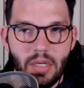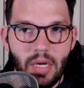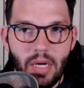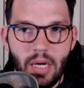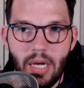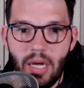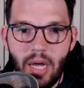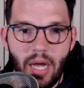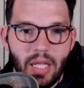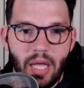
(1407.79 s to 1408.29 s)

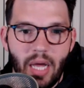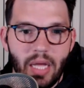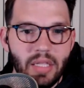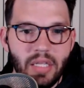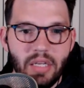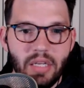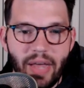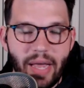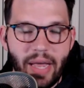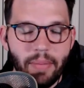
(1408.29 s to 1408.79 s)
I'd
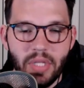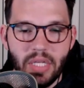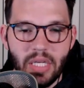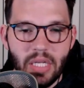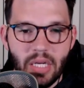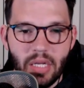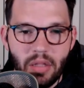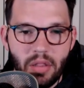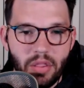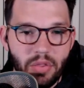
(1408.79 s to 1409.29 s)
leave
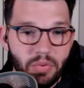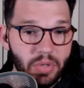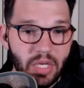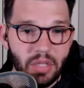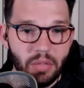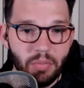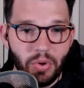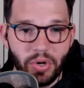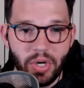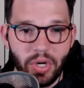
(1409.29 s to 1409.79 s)
Abilene at 3
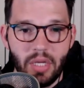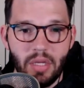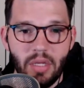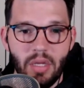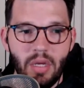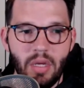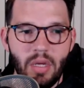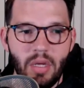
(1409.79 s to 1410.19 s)
a.m.